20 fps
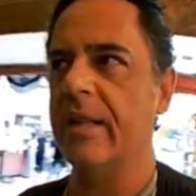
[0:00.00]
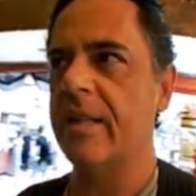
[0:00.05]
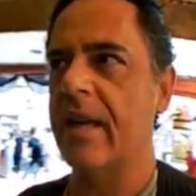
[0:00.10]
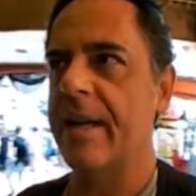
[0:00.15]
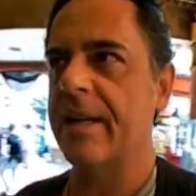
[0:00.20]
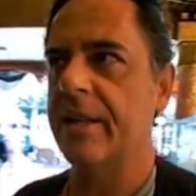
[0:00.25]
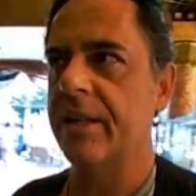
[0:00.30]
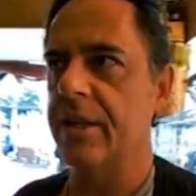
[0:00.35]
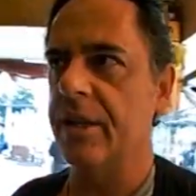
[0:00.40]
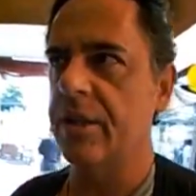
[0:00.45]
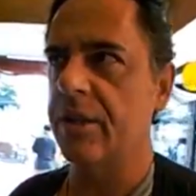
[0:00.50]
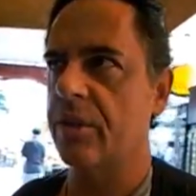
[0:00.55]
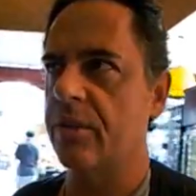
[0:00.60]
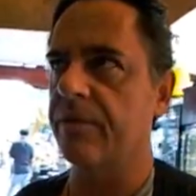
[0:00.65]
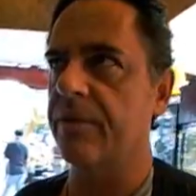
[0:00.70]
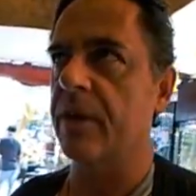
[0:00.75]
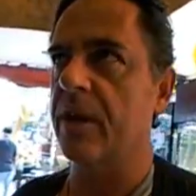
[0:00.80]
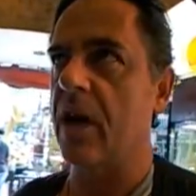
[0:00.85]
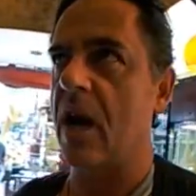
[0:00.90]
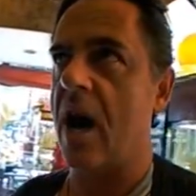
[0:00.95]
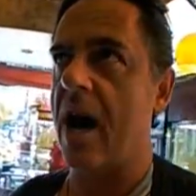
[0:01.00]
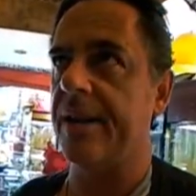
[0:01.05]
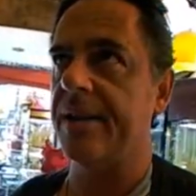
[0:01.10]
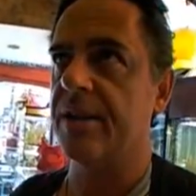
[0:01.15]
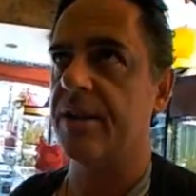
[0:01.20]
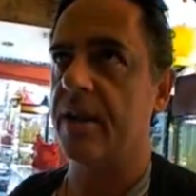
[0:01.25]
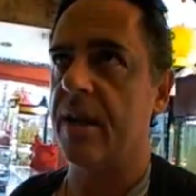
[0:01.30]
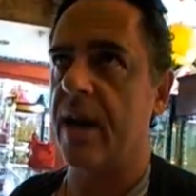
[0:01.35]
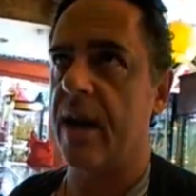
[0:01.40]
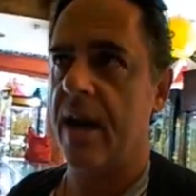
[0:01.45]
identities of the
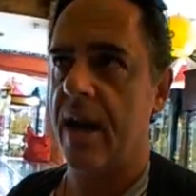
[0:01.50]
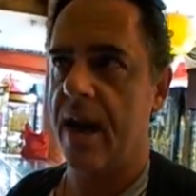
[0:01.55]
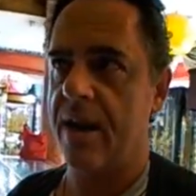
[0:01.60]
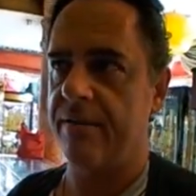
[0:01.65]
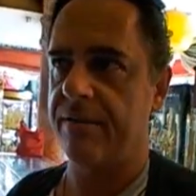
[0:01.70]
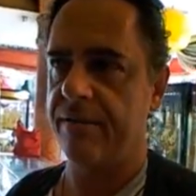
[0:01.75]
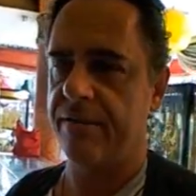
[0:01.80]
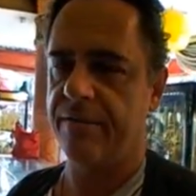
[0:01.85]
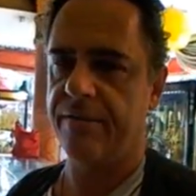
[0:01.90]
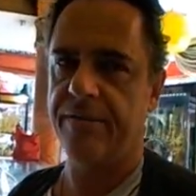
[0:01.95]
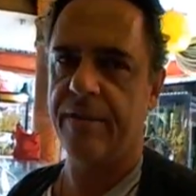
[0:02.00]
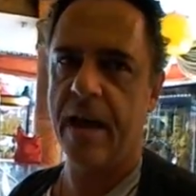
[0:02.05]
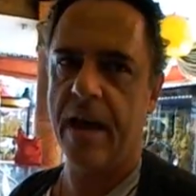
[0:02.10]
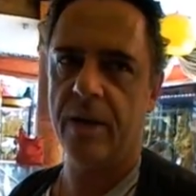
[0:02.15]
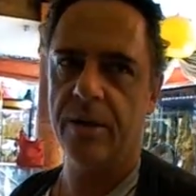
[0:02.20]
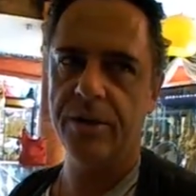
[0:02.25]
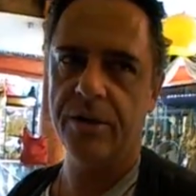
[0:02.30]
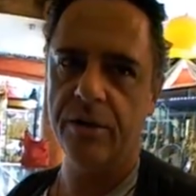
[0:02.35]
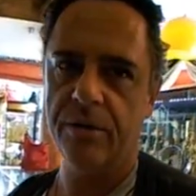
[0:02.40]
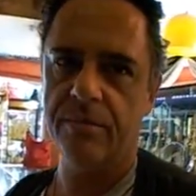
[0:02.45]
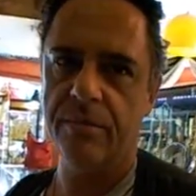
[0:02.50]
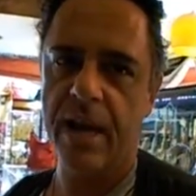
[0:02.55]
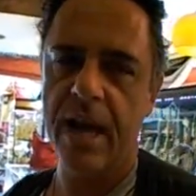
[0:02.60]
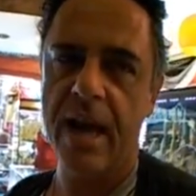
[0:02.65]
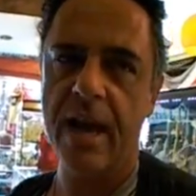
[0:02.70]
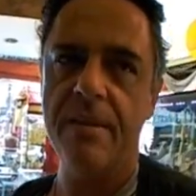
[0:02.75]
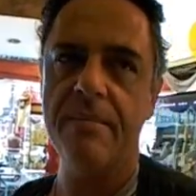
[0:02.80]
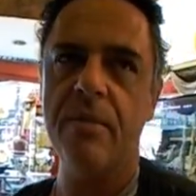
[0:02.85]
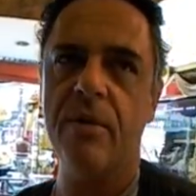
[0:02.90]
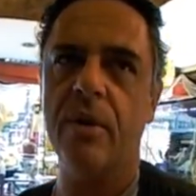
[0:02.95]
gods that I have failed to
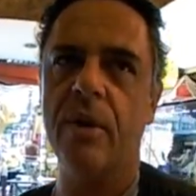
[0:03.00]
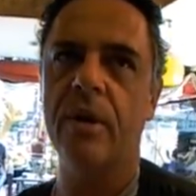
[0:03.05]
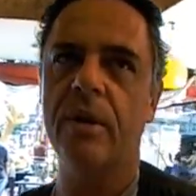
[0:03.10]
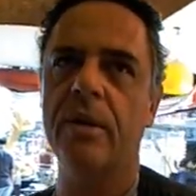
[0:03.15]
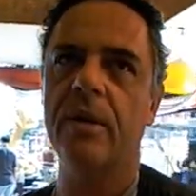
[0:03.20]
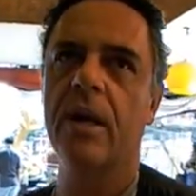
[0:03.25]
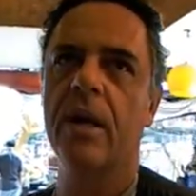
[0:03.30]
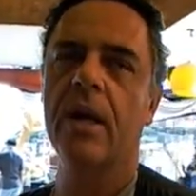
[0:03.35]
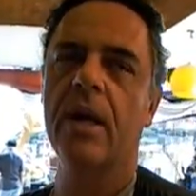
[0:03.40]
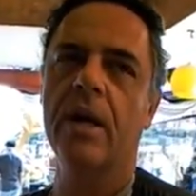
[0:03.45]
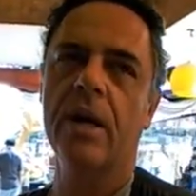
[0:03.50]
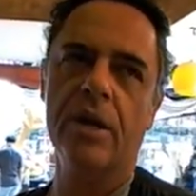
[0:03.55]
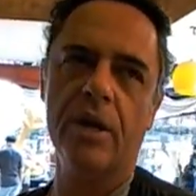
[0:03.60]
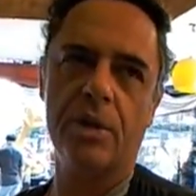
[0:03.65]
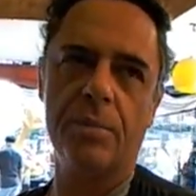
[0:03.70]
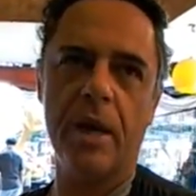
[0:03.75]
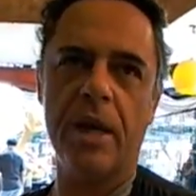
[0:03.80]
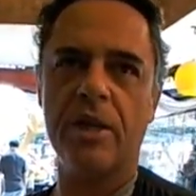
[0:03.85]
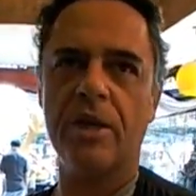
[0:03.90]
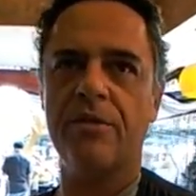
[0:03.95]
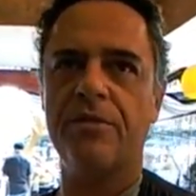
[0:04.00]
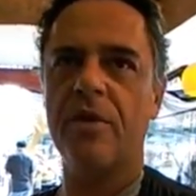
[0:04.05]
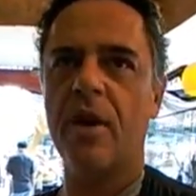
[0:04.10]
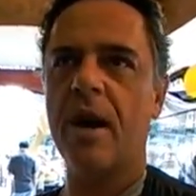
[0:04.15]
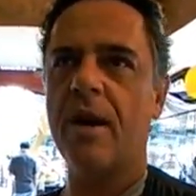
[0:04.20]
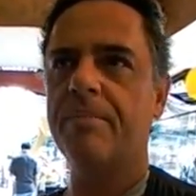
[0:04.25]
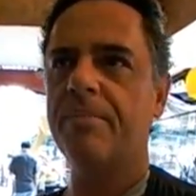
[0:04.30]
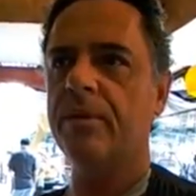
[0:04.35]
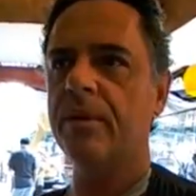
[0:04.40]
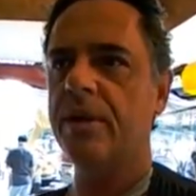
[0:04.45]
name or
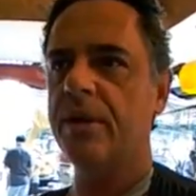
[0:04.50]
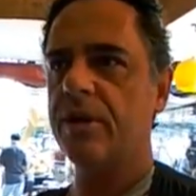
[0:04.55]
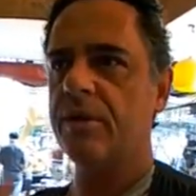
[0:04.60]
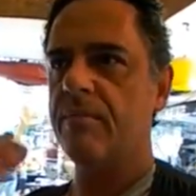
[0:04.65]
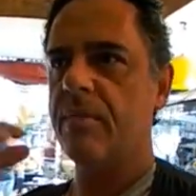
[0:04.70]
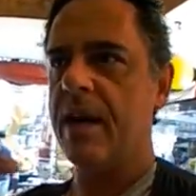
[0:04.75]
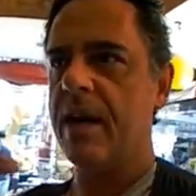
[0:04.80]
specify, please